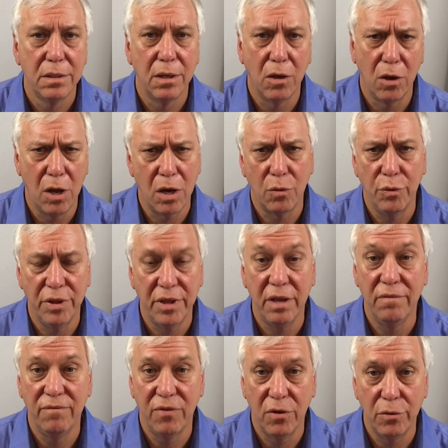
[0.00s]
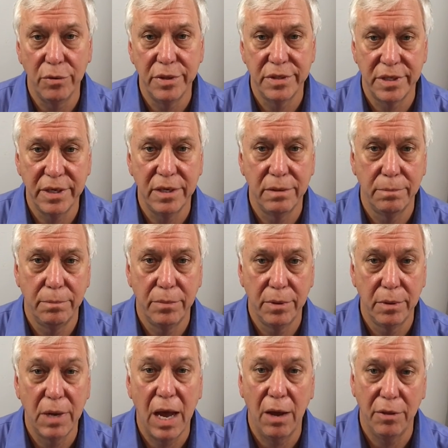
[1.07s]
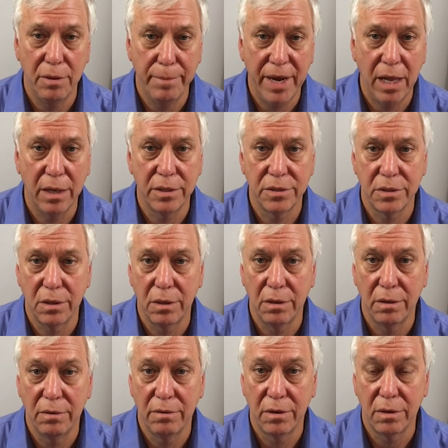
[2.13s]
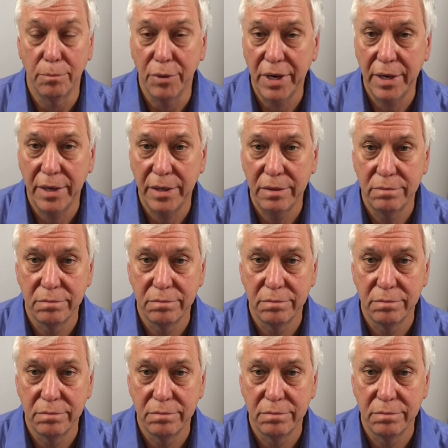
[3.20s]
along with influencing how the ballots are completed,